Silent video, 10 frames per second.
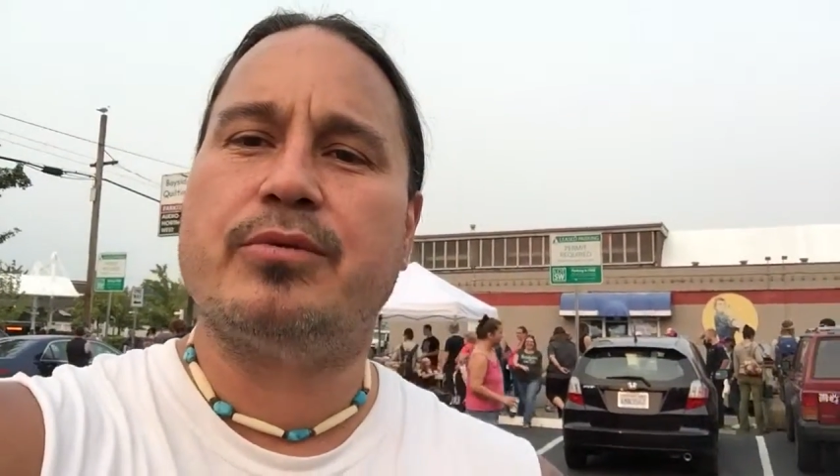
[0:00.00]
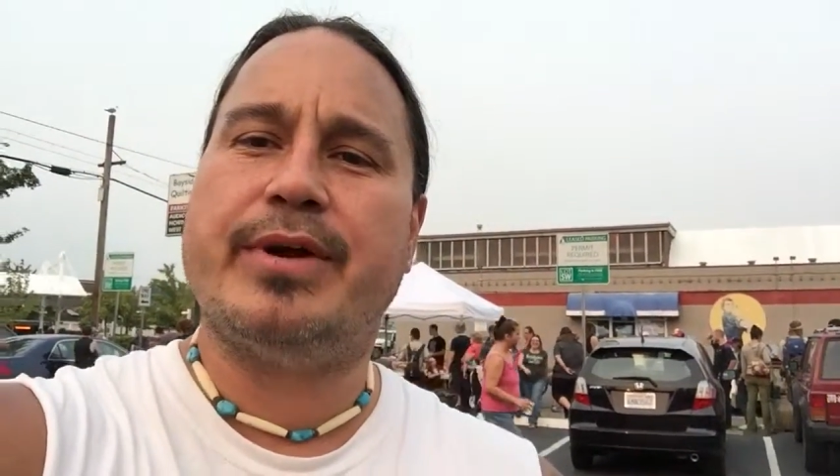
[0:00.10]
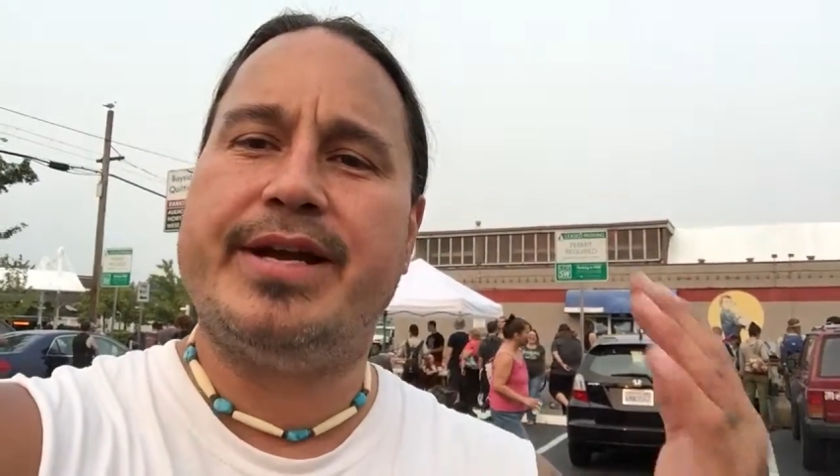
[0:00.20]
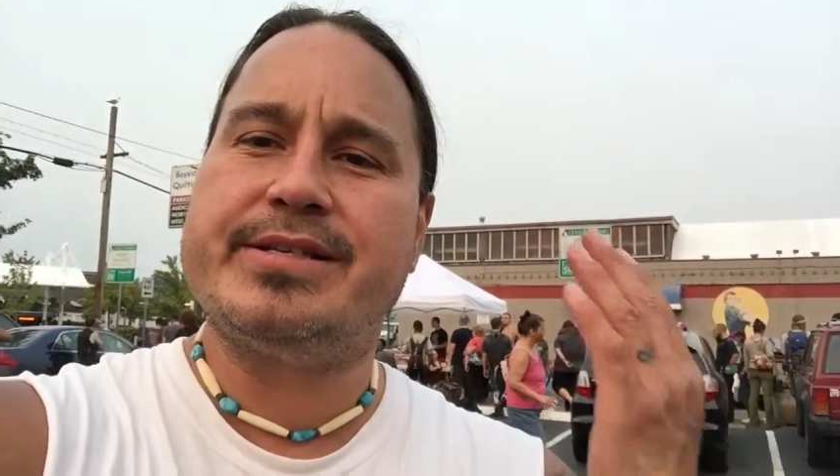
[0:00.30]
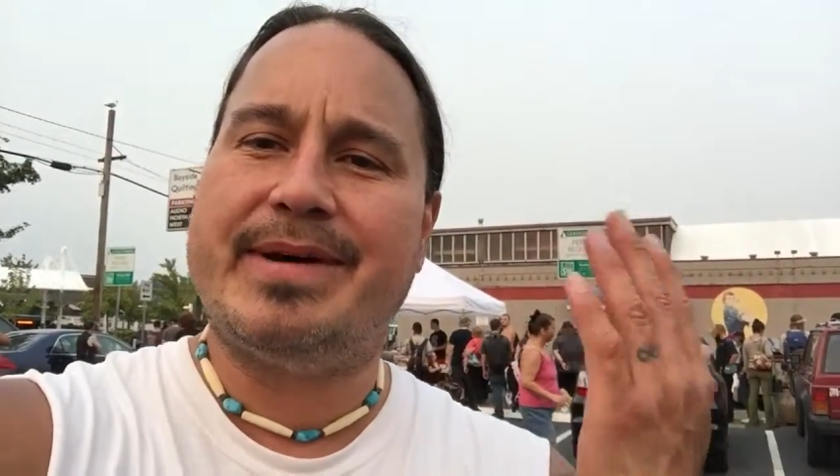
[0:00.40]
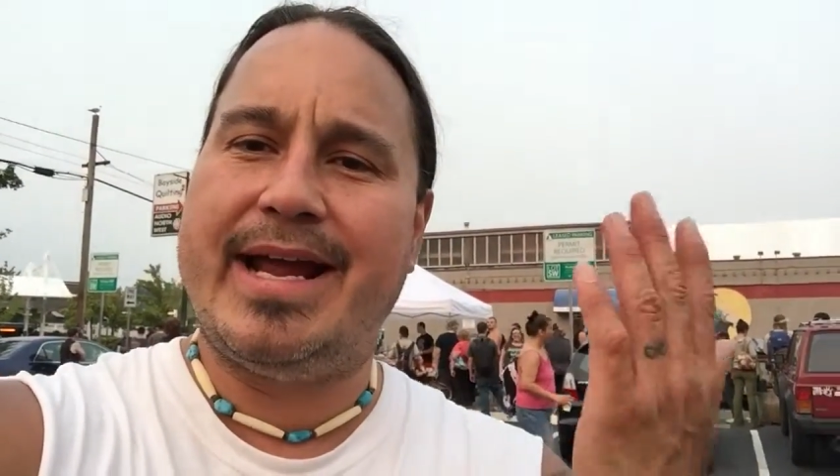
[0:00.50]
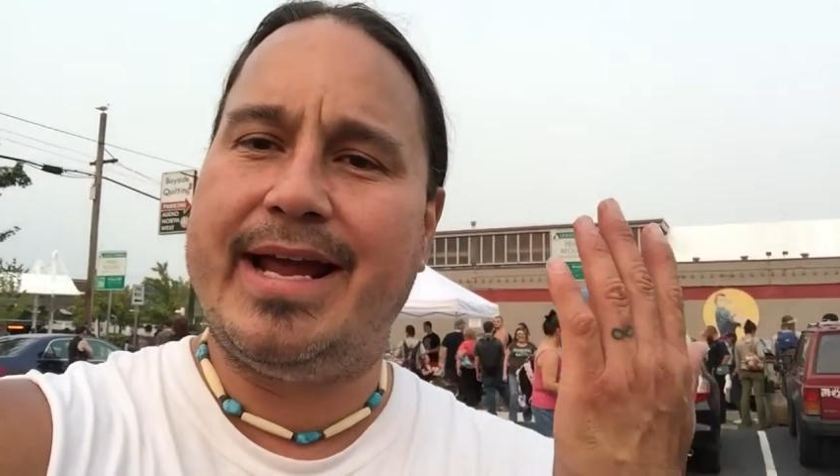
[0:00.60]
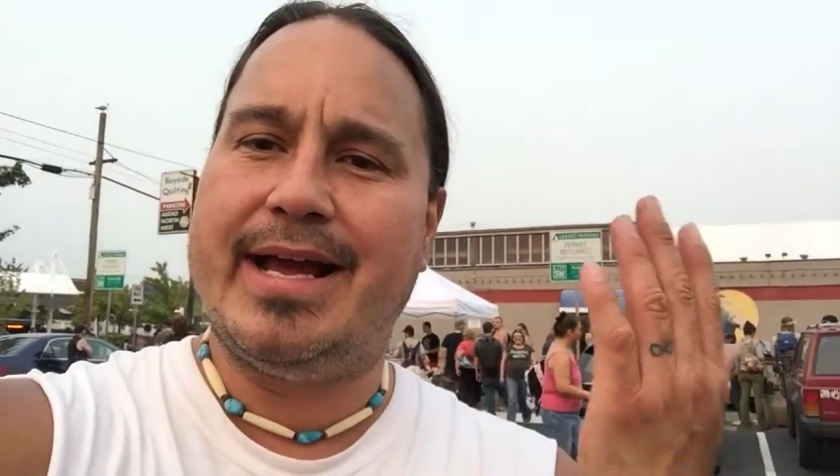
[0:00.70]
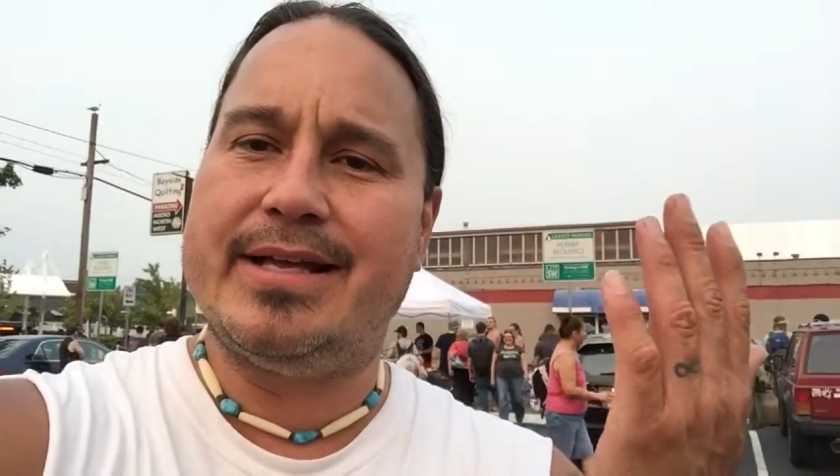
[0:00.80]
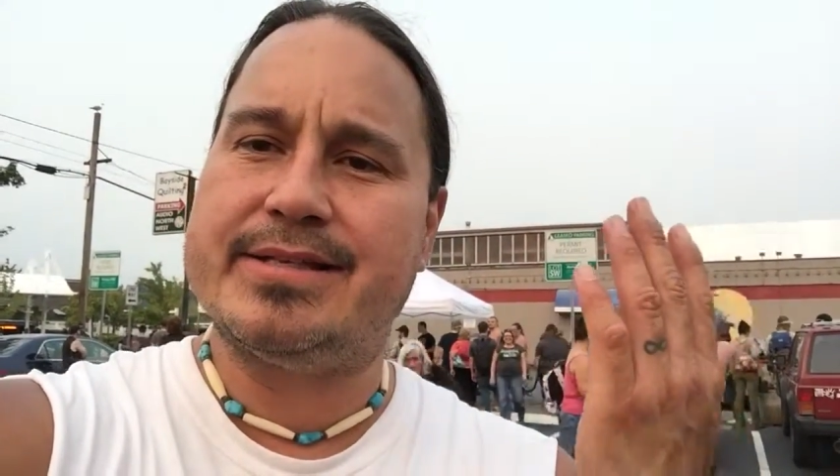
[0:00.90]
raise my
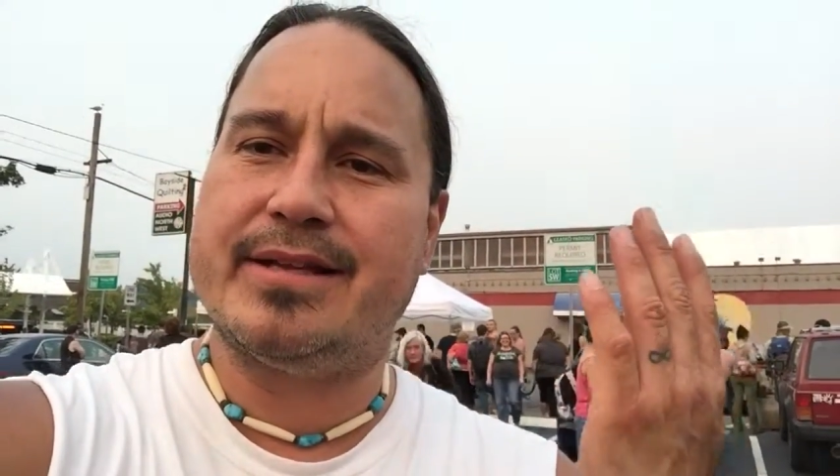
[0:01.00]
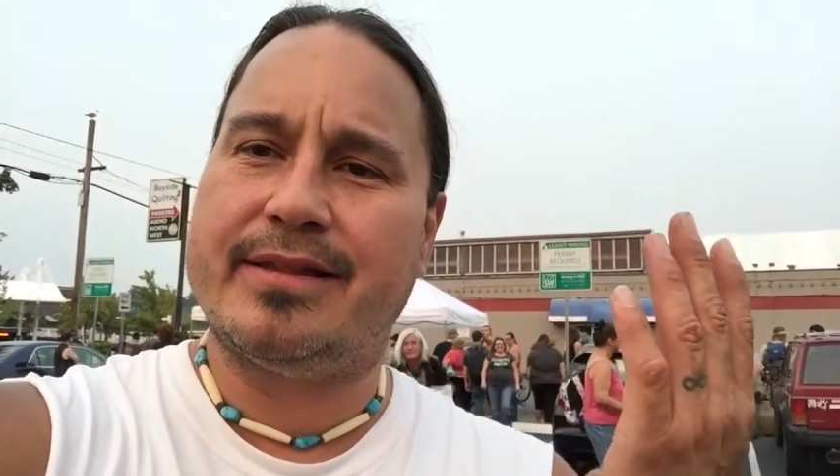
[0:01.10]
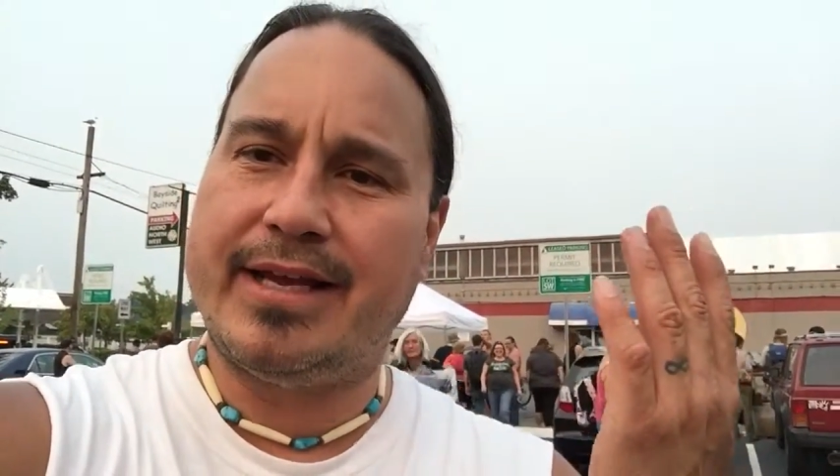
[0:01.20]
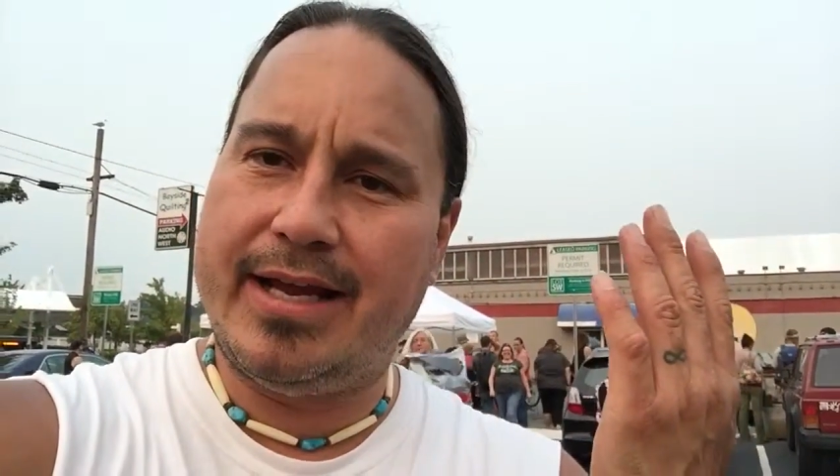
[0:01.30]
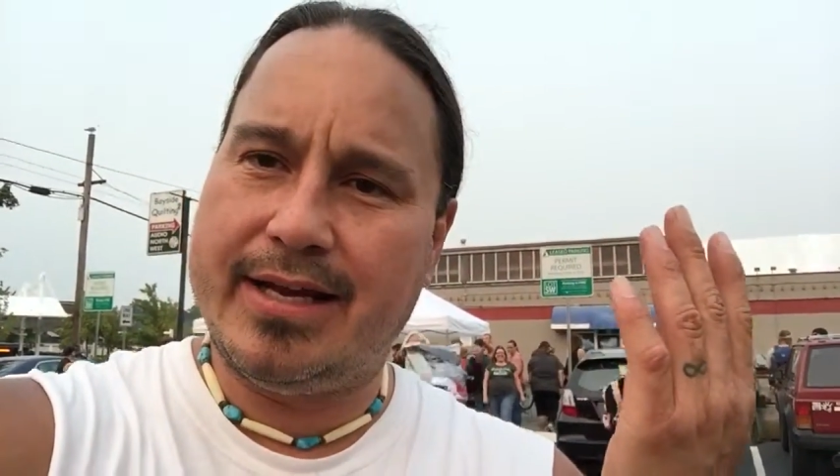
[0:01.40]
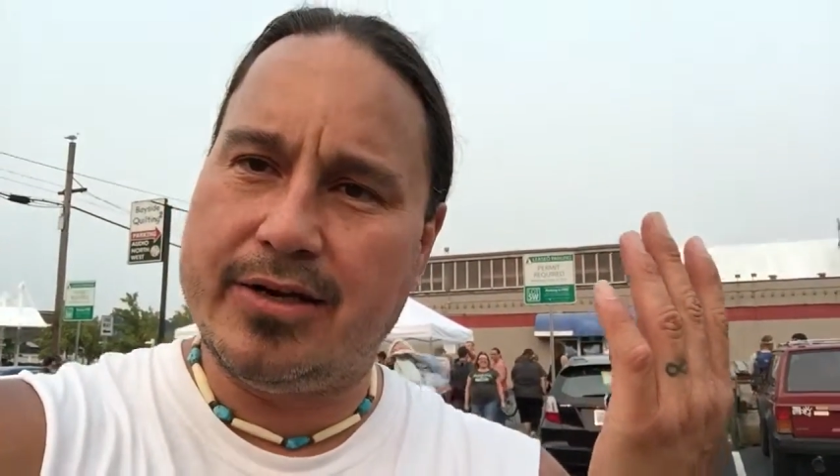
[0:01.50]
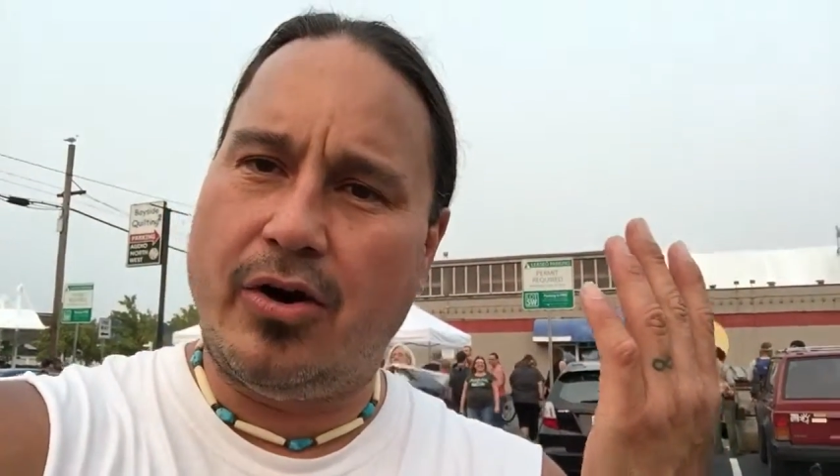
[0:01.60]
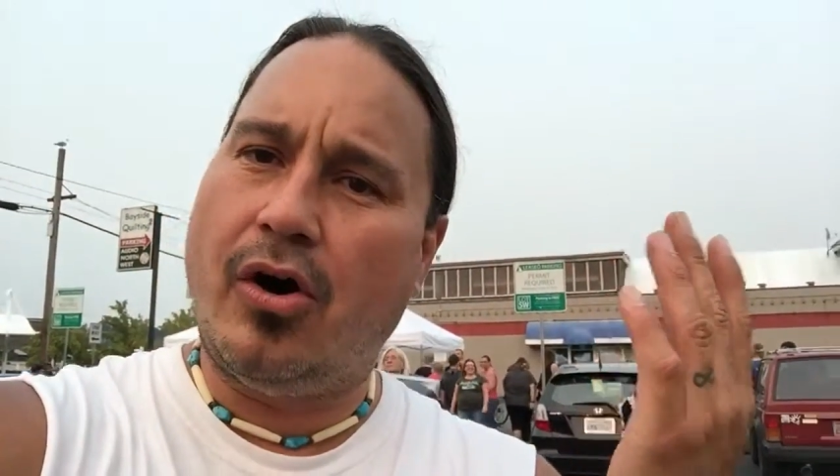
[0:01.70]
hands and thank